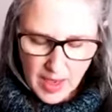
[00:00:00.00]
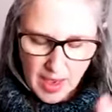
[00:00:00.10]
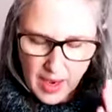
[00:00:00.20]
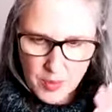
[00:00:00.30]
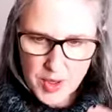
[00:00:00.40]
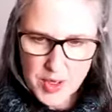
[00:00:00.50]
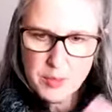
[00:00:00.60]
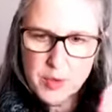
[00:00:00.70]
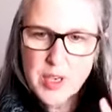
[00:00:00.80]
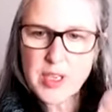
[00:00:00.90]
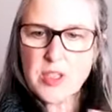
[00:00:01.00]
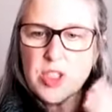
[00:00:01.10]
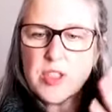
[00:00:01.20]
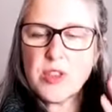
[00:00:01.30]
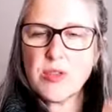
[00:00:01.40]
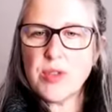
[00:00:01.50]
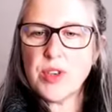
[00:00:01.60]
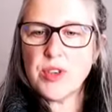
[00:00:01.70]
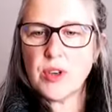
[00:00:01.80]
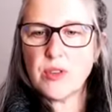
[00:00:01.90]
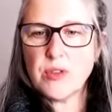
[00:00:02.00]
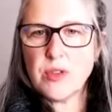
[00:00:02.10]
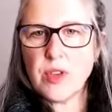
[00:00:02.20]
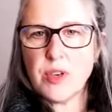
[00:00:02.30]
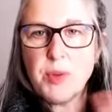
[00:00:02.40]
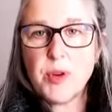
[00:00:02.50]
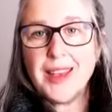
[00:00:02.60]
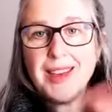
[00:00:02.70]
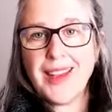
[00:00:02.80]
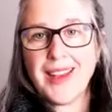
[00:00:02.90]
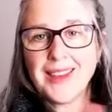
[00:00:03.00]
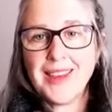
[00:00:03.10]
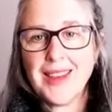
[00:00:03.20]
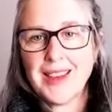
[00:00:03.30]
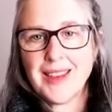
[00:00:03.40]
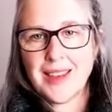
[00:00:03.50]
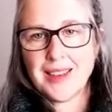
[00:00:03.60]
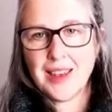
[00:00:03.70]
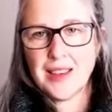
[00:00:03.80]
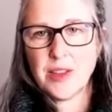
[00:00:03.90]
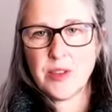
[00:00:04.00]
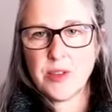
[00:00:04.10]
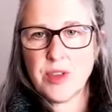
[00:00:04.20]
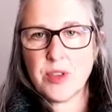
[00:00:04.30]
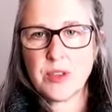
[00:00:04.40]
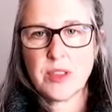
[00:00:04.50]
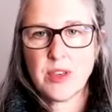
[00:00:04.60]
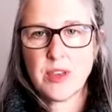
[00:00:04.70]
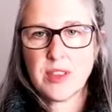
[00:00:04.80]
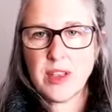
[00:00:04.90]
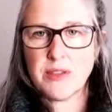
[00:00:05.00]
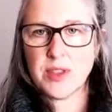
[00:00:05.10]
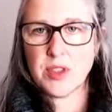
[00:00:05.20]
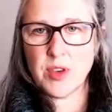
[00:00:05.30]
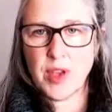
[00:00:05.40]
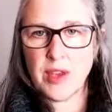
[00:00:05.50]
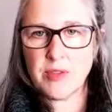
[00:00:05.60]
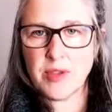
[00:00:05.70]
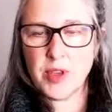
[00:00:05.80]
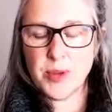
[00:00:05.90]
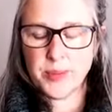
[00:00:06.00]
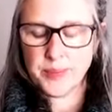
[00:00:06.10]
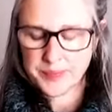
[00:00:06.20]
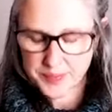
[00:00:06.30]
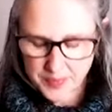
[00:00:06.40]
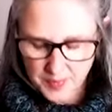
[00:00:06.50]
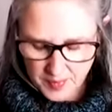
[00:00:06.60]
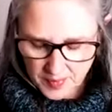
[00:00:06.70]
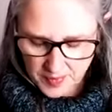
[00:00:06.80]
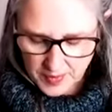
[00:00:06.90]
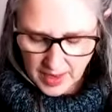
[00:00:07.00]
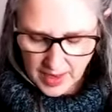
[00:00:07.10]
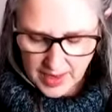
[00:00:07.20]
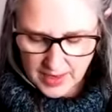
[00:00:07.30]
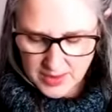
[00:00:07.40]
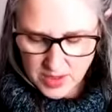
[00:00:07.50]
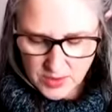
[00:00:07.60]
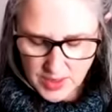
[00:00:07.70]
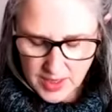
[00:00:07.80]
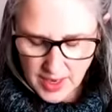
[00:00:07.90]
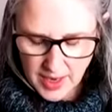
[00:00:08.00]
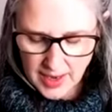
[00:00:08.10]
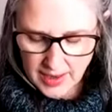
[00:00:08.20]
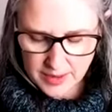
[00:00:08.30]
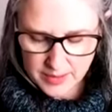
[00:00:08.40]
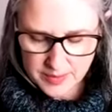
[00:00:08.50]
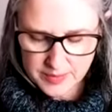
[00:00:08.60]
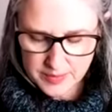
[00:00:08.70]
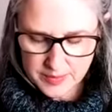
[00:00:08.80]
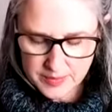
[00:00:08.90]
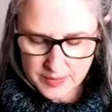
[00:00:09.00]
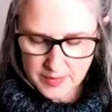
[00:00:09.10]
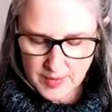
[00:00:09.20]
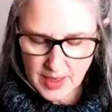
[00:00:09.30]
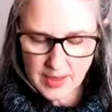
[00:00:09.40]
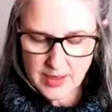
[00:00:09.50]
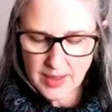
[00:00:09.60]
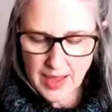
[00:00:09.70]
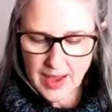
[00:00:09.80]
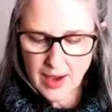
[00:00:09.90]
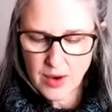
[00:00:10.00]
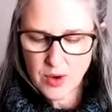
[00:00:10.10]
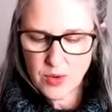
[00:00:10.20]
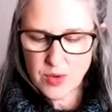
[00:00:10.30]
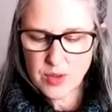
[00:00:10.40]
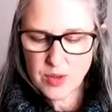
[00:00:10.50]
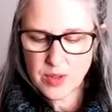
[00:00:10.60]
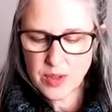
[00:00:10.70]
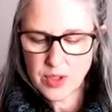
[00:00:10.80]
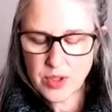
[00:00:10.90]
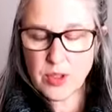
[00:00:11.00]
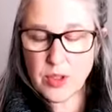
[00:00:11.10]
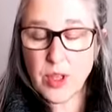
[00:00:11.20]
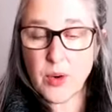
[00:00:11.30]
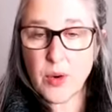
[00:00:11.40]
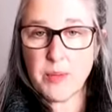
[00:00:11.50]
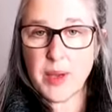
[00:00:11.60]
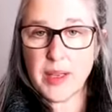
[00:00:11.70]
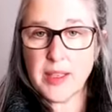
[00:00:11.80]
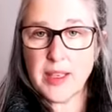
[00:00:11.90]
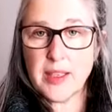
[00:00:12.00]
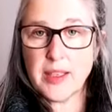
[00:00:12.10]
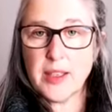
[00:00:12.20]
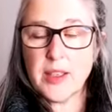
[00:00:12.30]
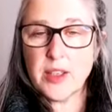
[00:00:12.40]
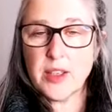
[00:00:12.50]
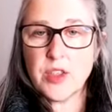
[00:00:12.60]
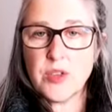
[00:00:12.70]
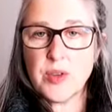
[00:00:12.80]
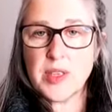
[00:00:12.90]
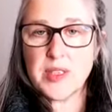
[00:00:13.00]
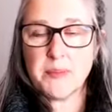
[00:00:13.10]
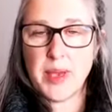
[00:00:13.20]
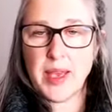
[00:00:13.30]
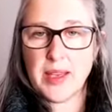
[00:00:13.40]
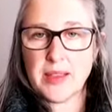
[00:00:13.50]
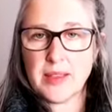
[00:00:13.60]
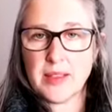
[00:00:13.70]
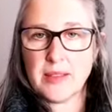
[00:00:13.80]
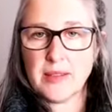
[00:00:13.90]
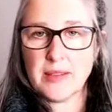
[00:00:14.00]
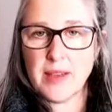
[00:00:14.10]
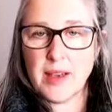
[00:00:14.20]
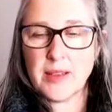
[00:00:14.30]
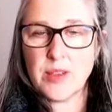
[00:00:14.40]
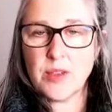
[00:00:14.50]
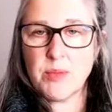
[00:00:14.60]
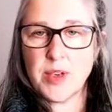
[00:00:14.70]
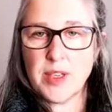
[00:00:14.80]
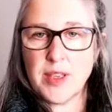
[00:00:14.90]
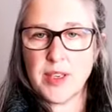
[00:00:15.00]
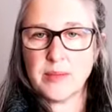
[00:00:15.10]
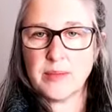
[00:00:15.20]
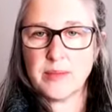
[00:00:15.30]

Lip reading: And we're going to breathe just through your nose. So you're both inhaling and exhaling through your nose, as long as that feels okay for you. And as you inhale, allow your lower belly to expand as you breathe in.